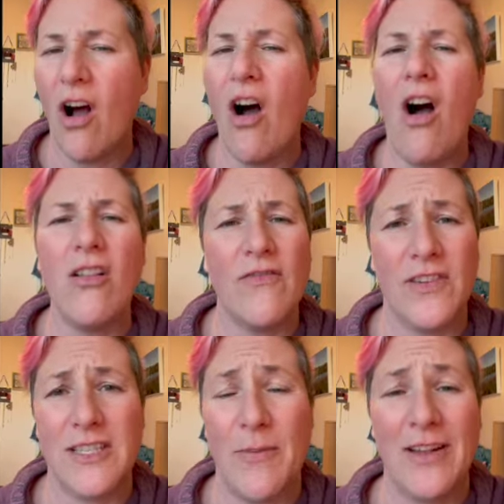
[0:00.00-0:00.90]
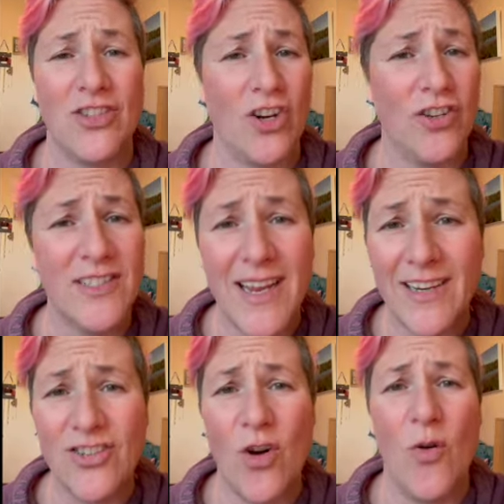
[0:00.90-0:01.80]
All of this depends on your
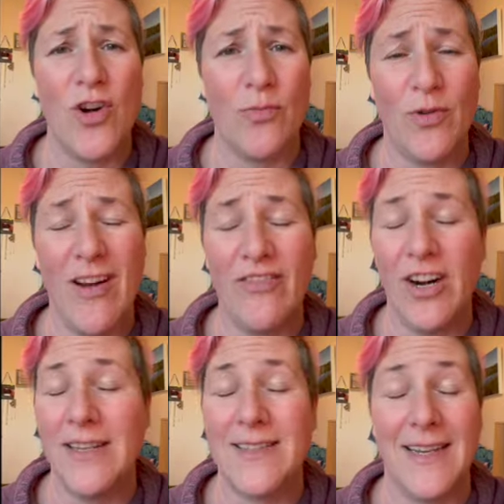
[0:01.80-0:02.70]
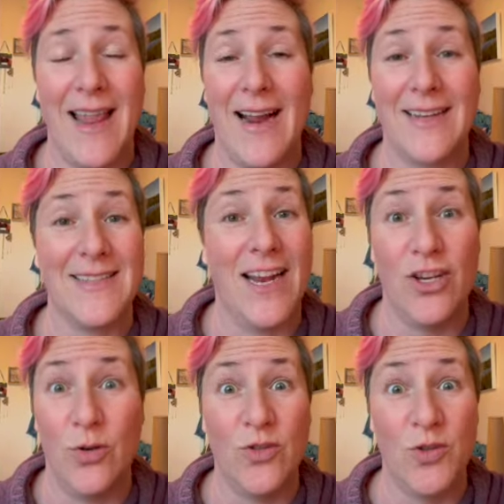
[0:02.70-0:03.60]
skin tone, your preference, and like I
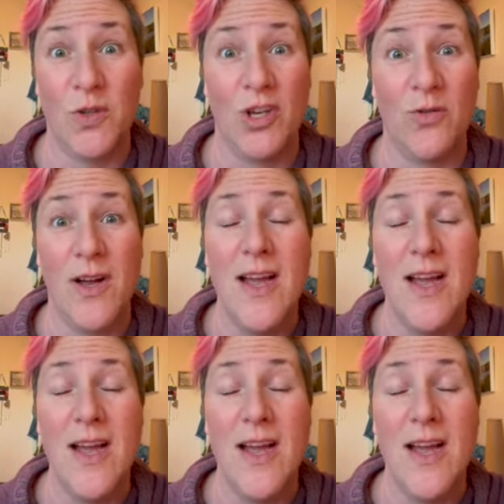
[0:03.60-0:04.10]
said, you do you.